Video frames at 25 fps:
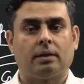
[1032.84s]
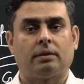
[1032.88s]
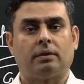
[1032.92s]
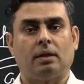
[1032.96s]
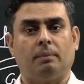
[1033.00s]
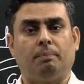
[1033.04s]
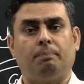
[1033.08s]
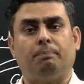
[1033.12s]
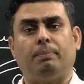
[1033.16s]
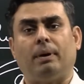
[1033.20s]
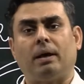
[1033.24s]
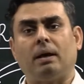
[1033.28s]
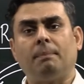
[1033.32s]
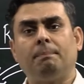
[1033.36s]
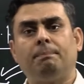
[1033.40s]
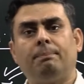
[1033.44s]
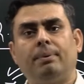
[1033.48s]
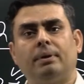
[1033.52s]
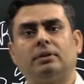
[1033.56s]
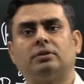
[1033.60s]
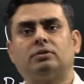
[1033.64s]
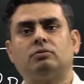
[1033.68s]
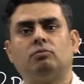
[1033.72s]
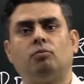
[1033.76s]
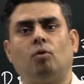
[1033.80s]
The
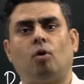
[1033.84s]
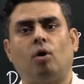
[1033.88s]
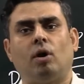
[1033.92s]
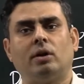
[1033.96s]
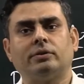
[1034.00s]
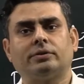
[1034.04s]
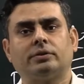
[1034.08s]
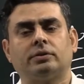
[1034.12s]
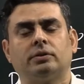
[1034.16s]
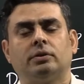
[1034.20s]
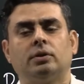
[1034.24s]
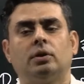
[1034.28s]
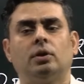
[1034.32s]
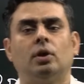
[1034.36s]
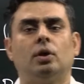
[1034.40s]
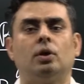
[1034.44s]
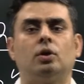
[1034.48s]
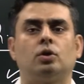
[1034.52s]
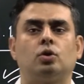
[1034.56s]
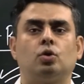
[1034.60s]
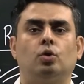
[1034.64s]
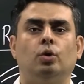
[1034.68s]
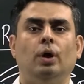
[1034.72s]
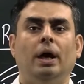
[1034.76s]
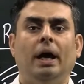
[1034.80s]
purpose was
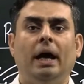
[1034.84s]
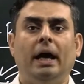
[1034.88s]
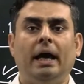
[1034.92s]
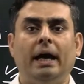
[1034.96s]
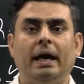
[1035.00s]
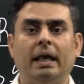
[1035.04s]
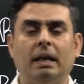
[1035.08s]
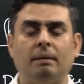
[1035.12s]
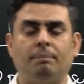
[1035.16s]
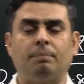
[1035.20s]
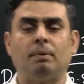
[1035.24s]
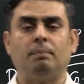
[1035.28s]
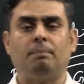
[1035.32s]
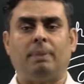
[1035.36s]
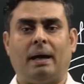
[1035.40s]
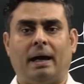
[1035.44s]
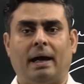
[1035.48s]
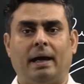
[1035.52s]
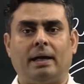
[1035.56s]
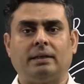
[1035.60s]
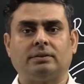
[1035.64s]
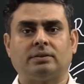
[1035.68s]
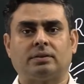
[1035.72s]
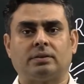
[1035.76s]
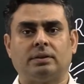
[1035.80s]
to help
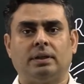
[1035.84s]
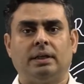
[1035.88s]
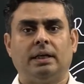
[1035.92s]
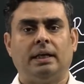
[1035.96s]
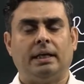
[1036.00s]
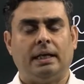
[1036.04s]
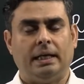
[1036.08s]
banks